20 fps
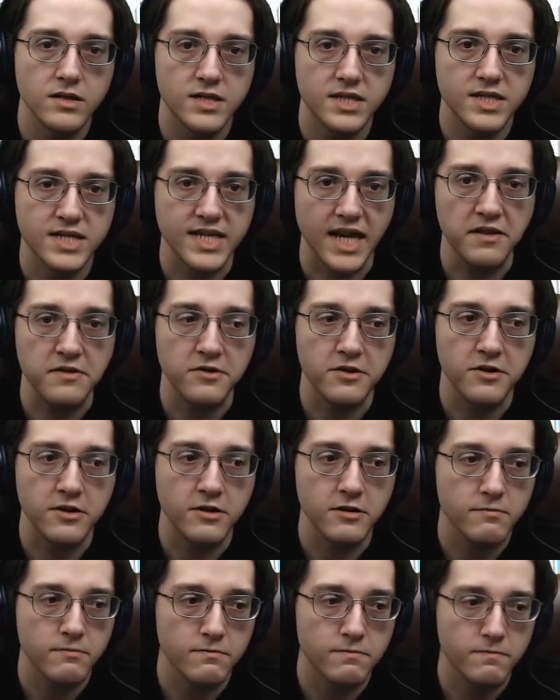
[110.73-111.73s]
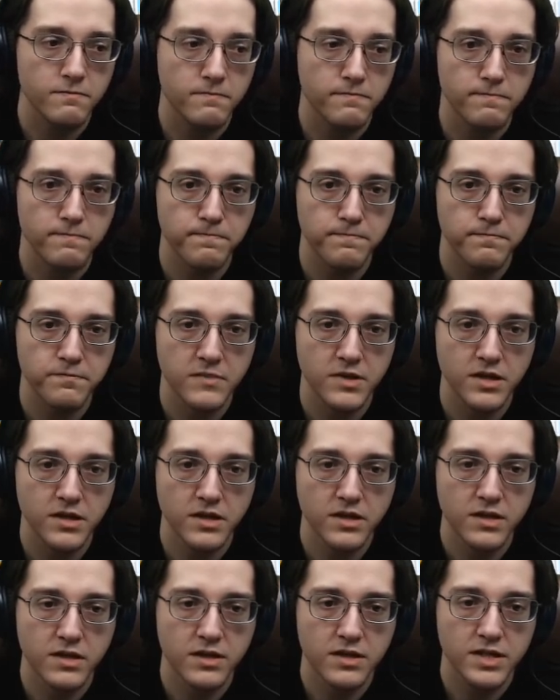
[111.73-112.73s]
Scyther.
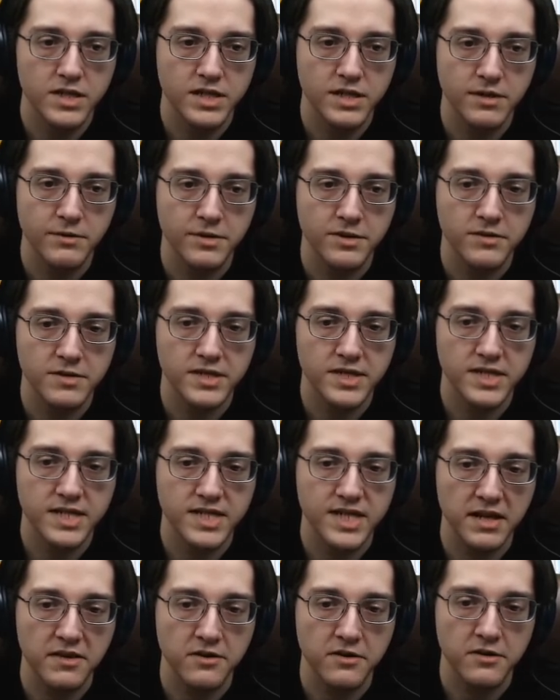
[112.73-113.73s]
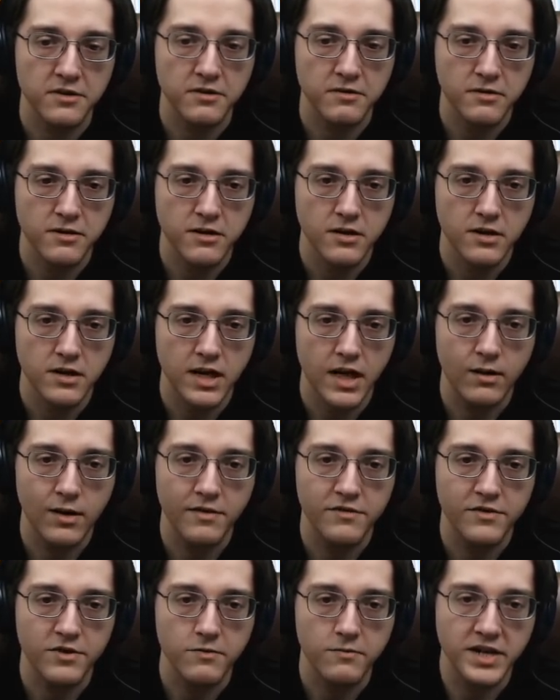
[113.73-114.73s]
Cereal scyther.
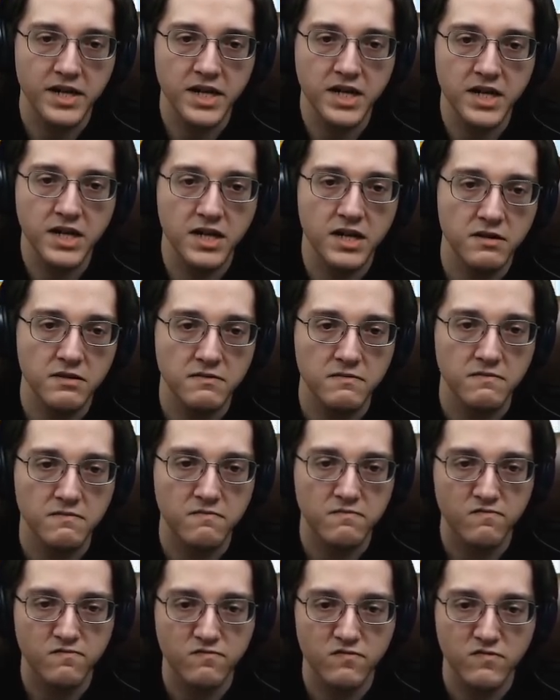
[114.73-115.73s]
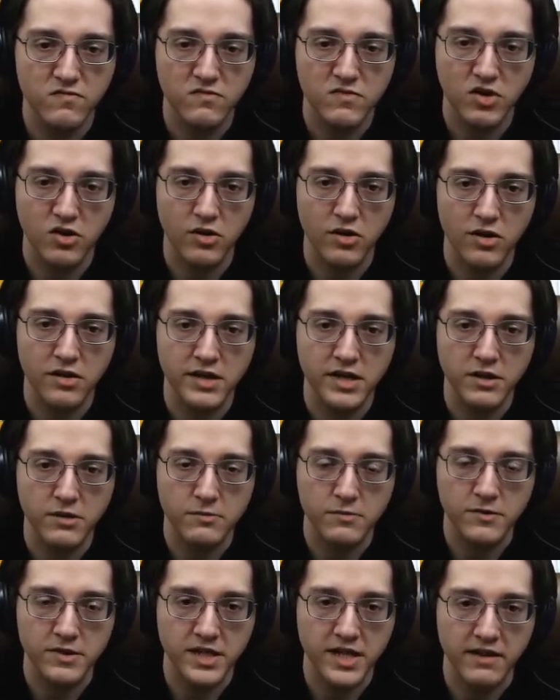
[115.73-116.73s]
However, we currently
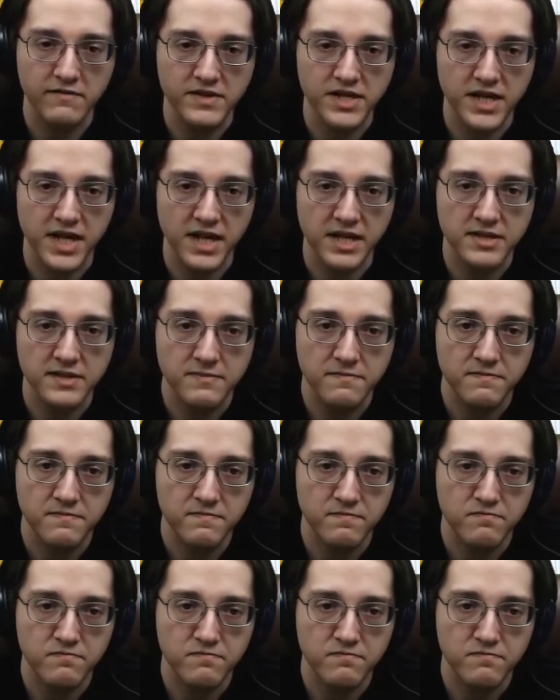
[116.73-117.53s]
don't really have scythes.